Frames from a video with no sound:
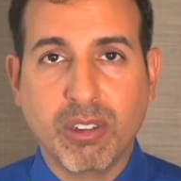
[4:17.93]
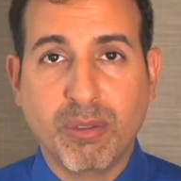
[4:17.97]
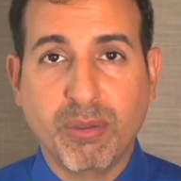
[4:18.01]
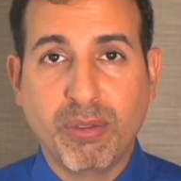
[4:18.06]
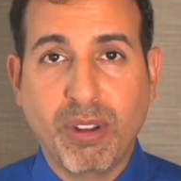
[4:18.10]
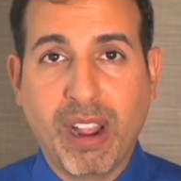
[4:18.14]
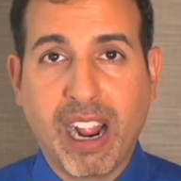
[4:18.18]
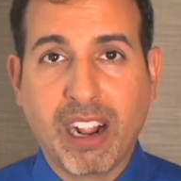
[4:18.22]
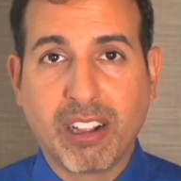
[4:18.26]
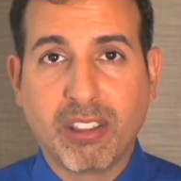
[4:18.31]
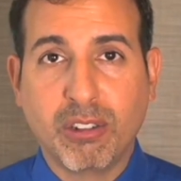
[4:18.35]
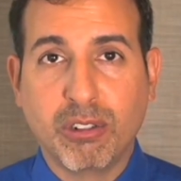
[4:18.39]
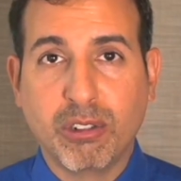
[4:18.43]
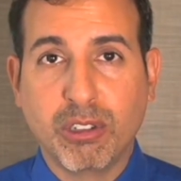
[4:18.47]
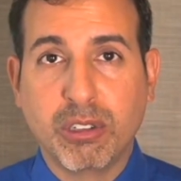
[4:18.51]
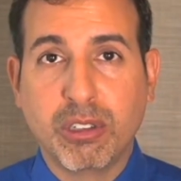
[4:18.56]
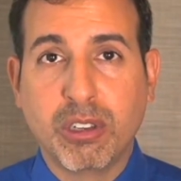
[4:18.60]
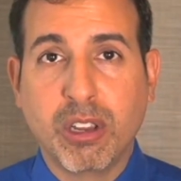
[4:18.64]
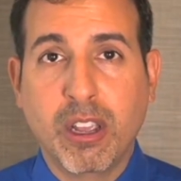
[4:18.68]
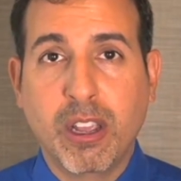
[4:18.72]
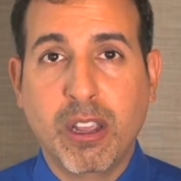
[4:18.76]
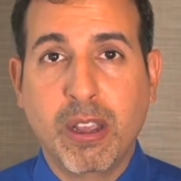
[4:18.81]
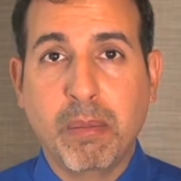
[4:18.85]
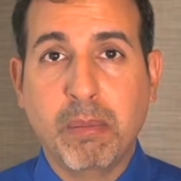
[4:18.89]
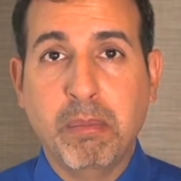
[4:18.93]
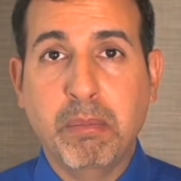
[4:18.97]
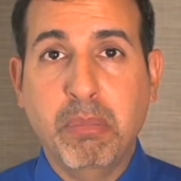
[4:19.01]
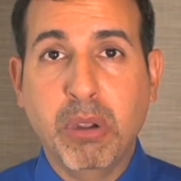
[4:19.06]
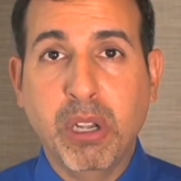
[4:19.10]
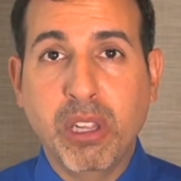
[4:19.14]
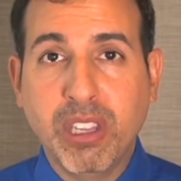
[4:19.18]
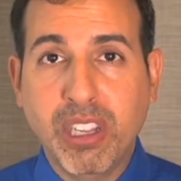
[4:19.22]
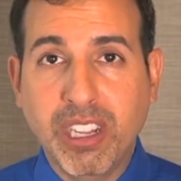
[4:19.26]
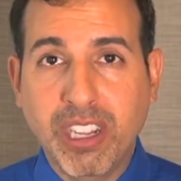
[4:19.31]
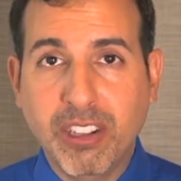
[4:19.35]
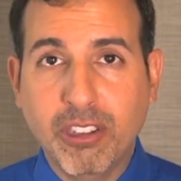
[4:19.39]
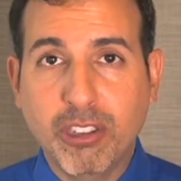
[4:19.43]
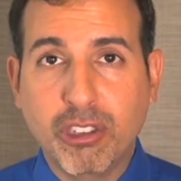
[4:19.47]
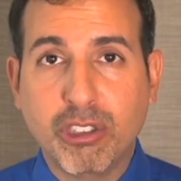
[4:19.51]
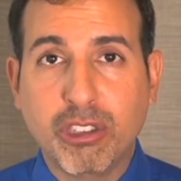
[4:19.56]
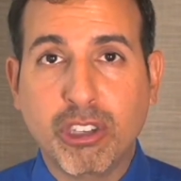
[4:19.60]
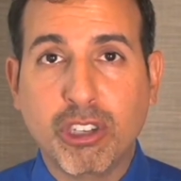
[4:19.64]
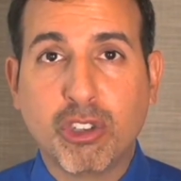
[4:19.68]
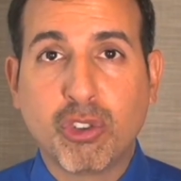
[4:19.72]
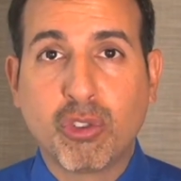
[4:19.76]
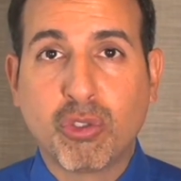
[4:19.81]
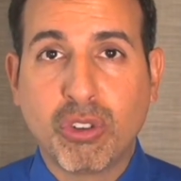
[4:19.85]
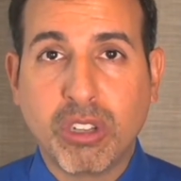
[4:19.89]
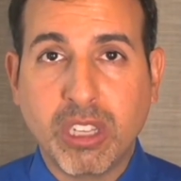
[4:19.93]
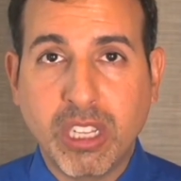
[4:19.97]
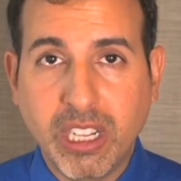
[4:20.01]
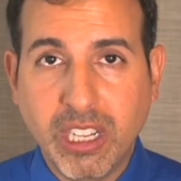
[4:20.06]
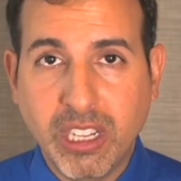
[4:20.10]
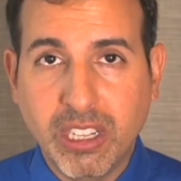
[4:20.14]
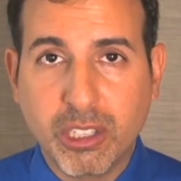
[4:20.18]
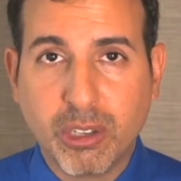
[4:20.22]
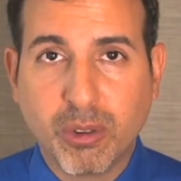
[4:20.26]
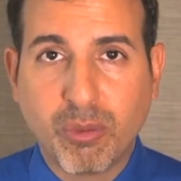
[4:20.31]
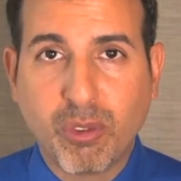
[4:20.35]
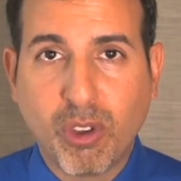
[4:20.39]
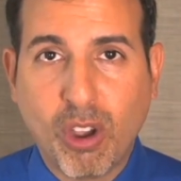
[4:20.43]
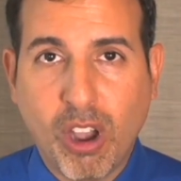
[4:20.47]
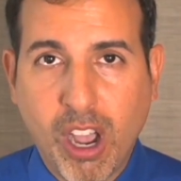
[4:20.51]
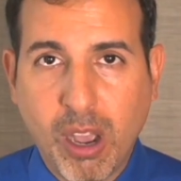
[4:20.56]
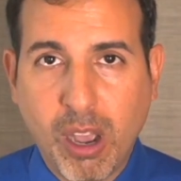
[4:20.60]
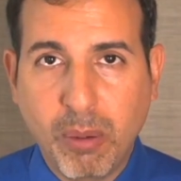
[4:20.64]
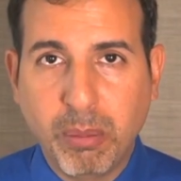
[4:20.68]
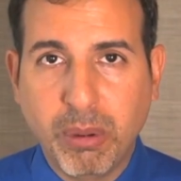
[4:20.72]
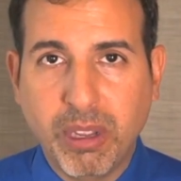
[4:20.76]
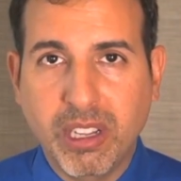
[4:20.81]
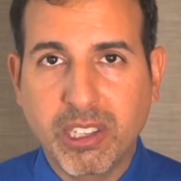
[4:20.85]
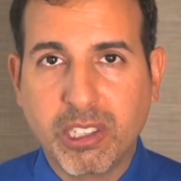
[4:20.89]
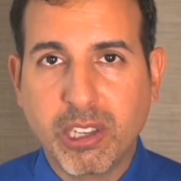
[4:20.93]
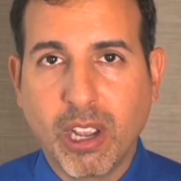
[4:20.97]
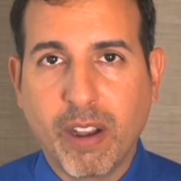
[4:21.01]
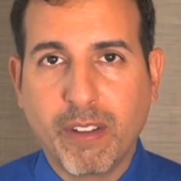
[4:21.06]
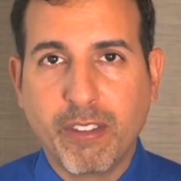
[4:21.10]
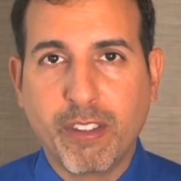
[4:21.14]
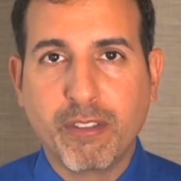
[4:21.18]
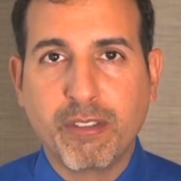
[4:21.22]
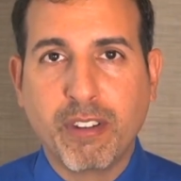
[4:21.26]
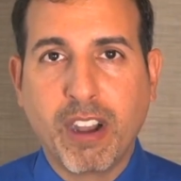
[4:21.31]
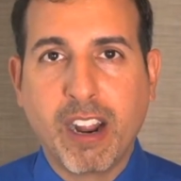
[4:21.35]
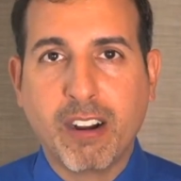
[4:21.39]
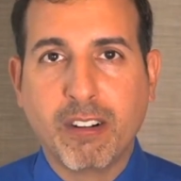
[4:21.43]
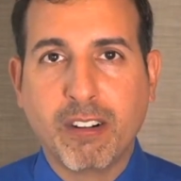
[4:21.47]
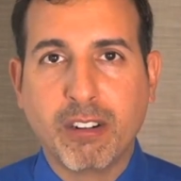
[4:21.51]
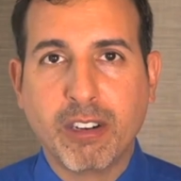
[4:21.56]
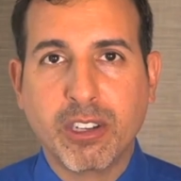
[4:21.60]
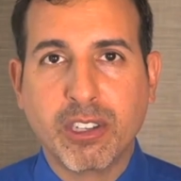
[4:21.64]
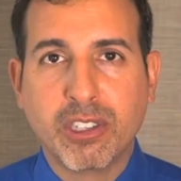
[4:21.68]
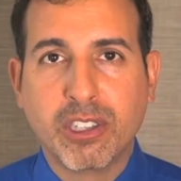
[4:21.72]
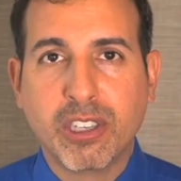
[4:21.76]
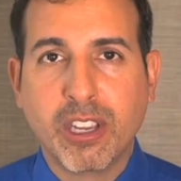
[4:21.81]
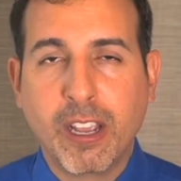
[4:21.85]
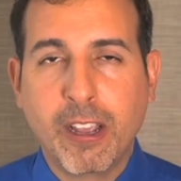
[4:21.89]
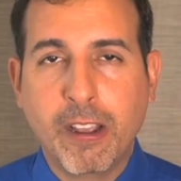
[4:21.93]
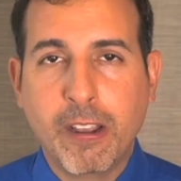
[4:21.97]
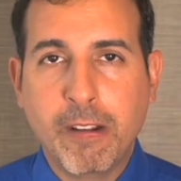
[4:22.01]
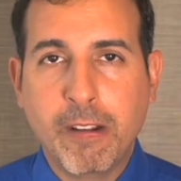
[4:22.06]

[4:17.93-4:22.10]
In fact, there's billions to trillions of copies of the virus